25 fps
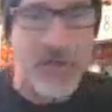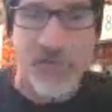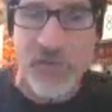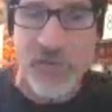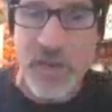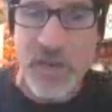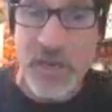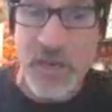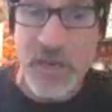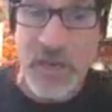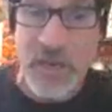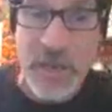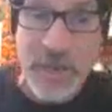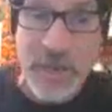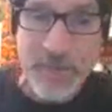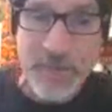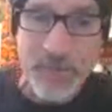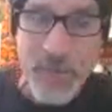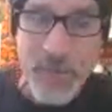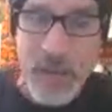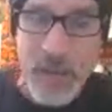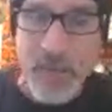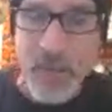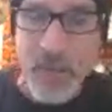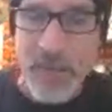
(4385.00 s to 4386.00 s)
feet
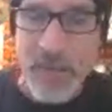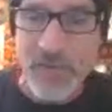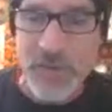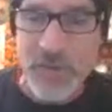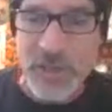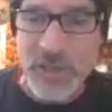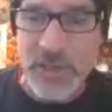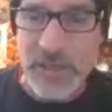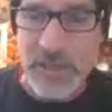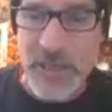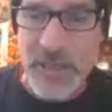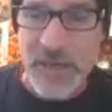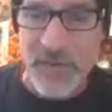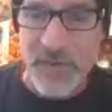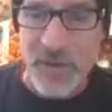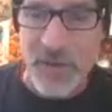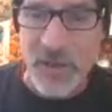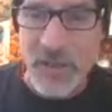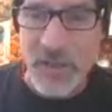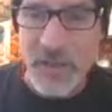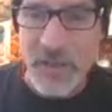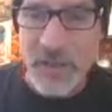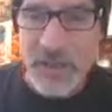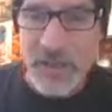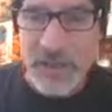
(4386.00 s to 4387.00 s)
above sea
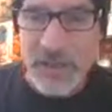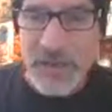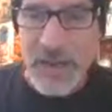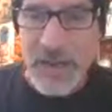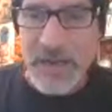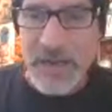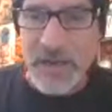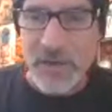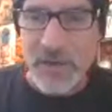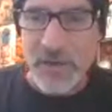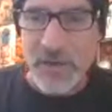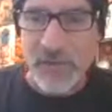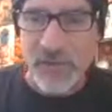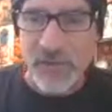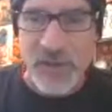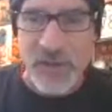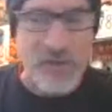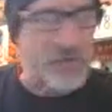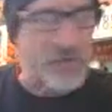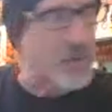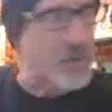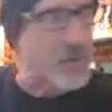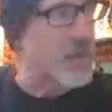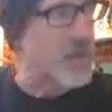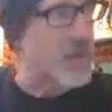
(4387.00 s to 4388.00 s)
level, 900
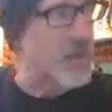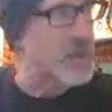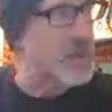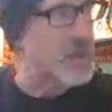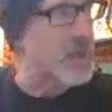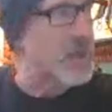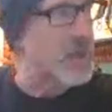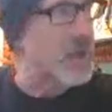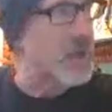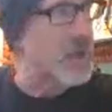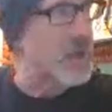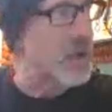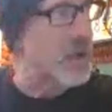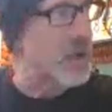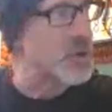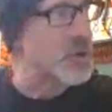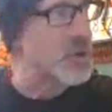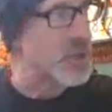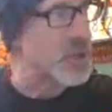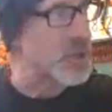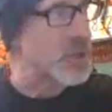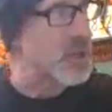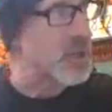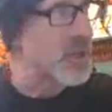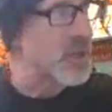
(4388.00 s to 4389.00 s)
feet from the Pacific
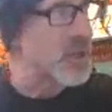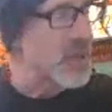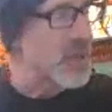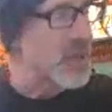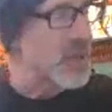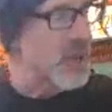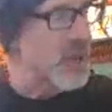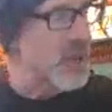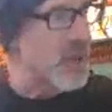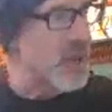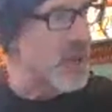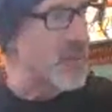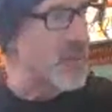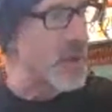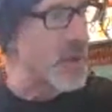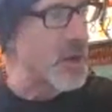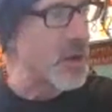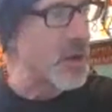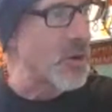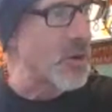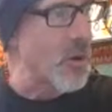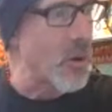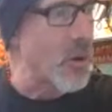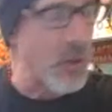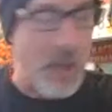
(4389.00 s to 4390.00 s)
Ocean, and we
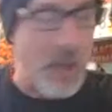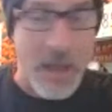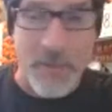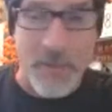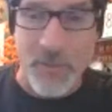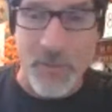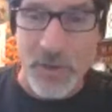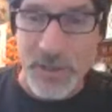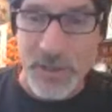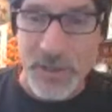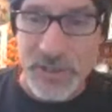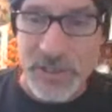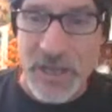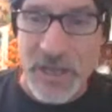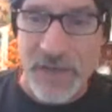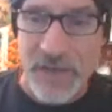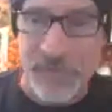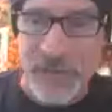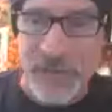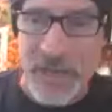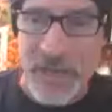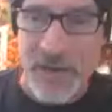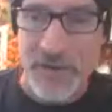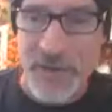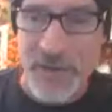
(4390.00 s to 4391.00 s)
can grow a lot more
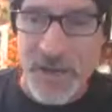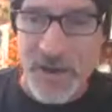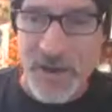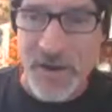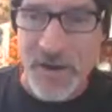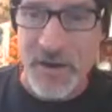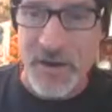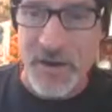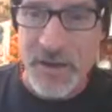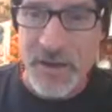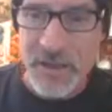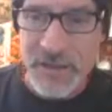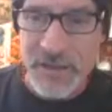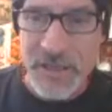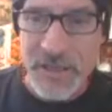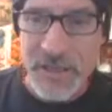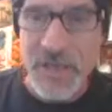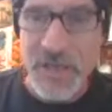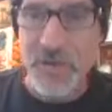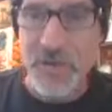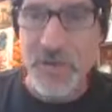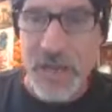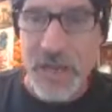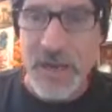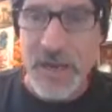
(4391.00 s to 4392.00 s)
stuff down here
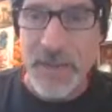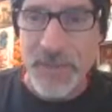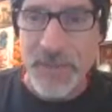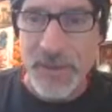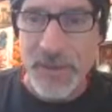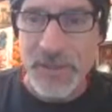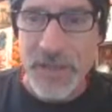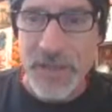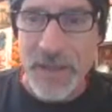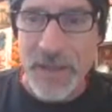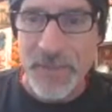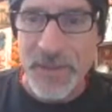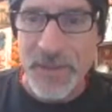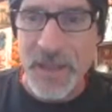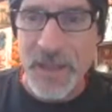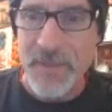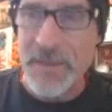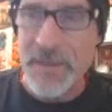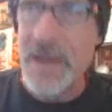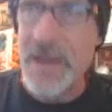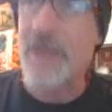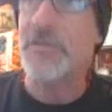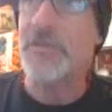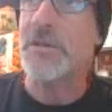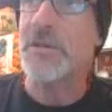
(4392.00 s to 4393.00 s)
than you can up on top of
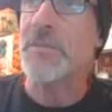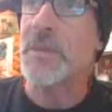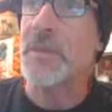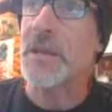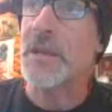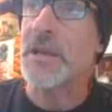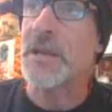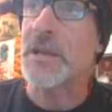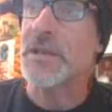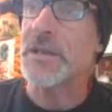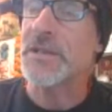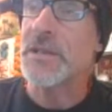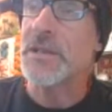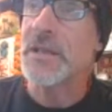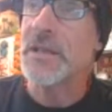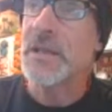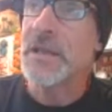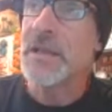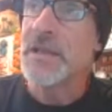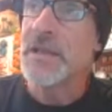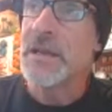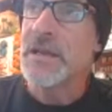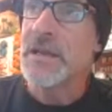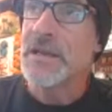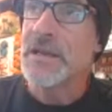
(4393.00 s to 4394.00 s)
that mountain because
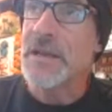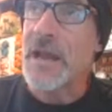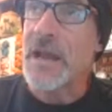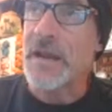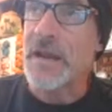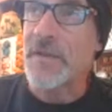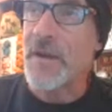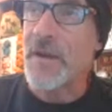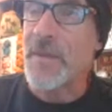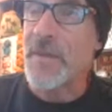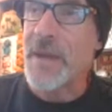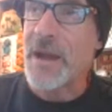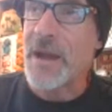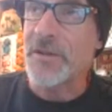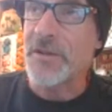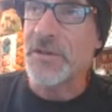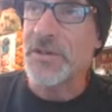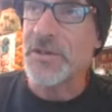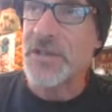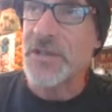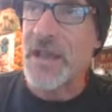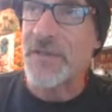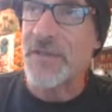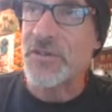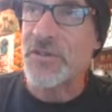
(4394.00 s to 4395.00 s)
none of our
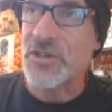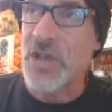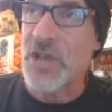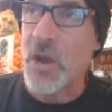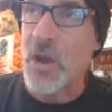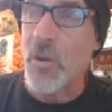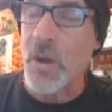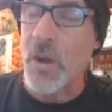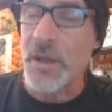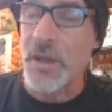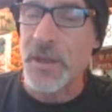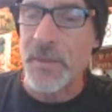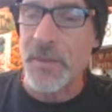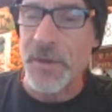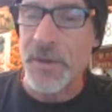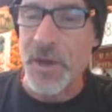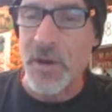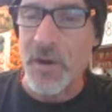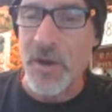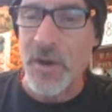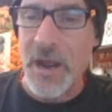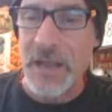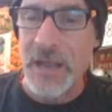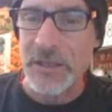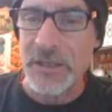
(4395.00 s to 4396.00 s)
mountains have snow on them
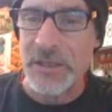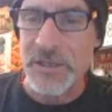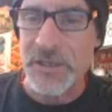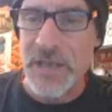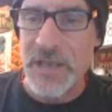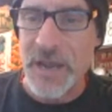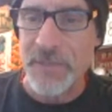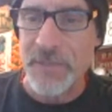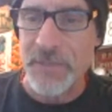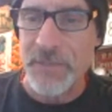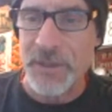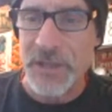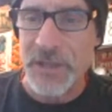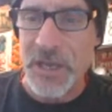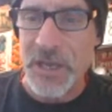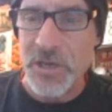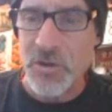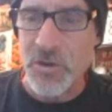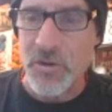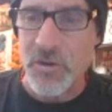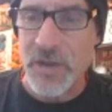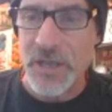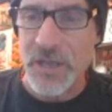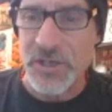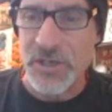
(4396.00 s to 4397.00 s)
on our island yet, but they
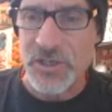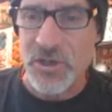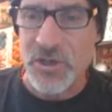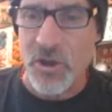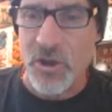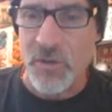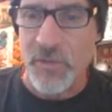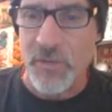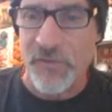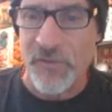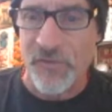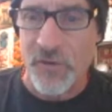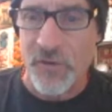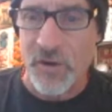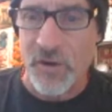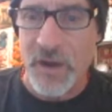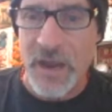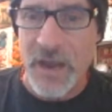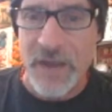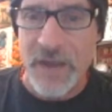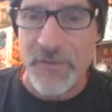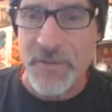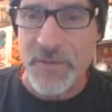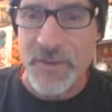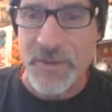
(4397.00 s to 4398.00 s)
do get snow
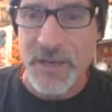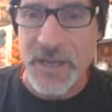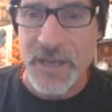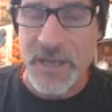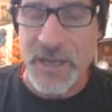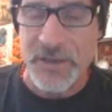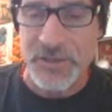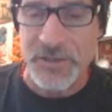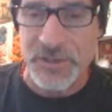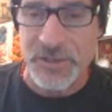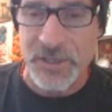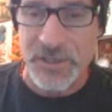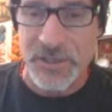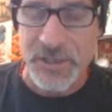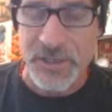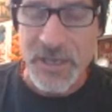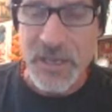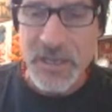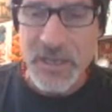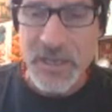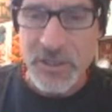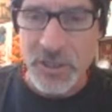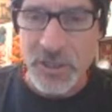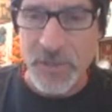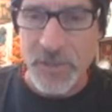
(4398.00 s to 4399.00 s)
before everybody else does.
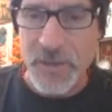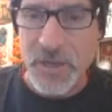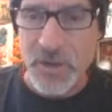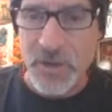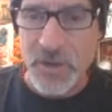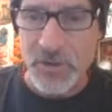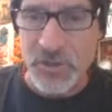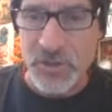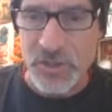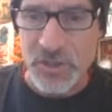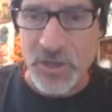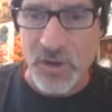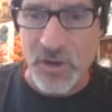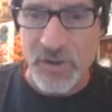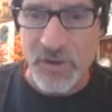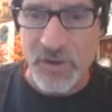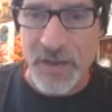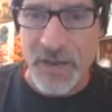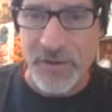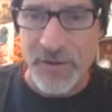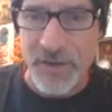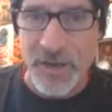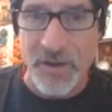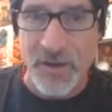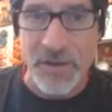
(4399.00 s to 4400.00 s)
There'll be no snow
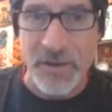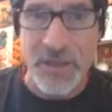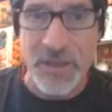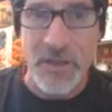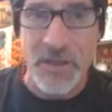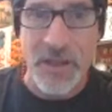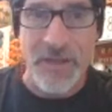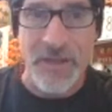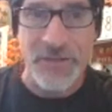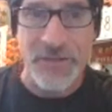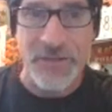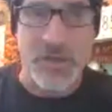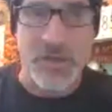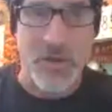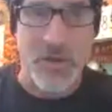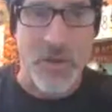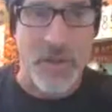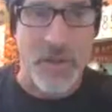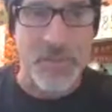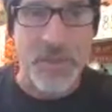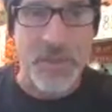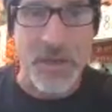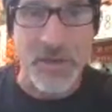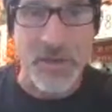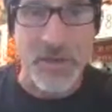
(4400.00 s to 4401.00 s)
down here, and they'll have
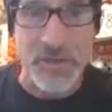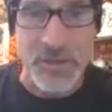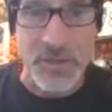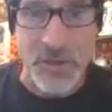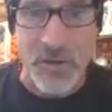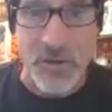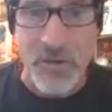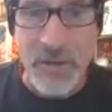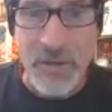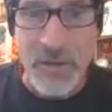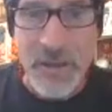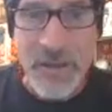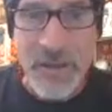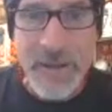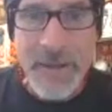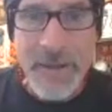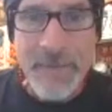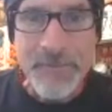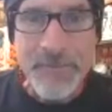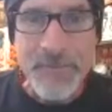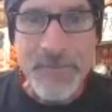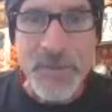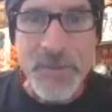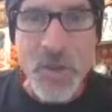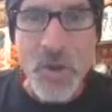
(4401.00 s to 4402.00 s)
snow up there. So
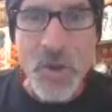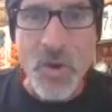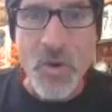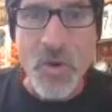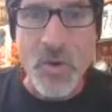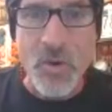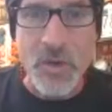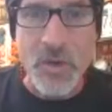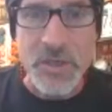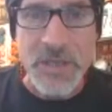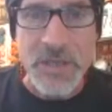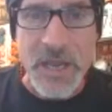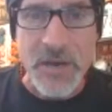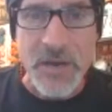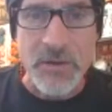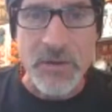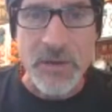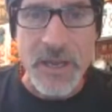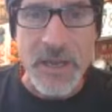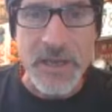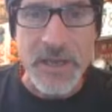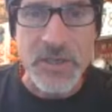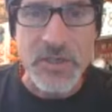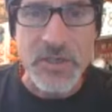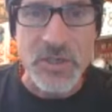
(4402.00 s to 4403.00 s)
no, because I
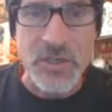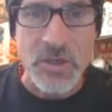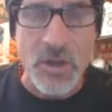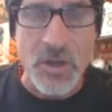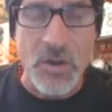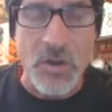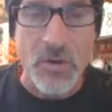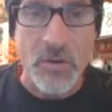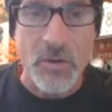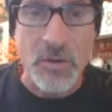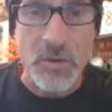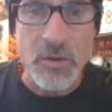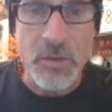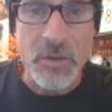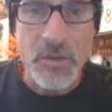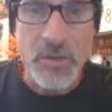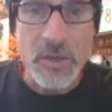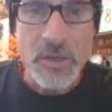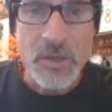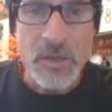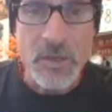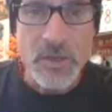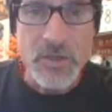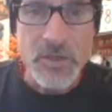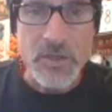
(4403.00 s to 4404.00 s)
don't like snow.
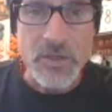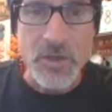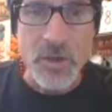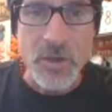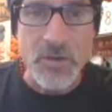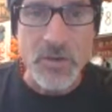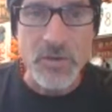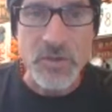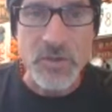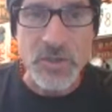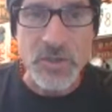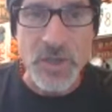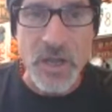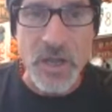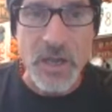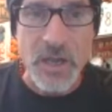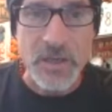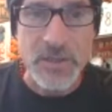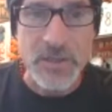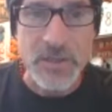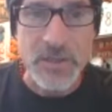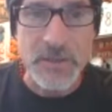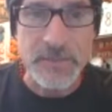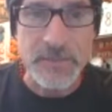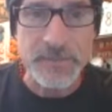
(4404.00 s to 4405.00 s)
Snow
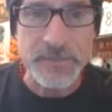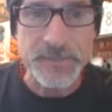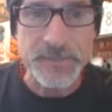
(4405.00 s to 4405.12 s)
sucks.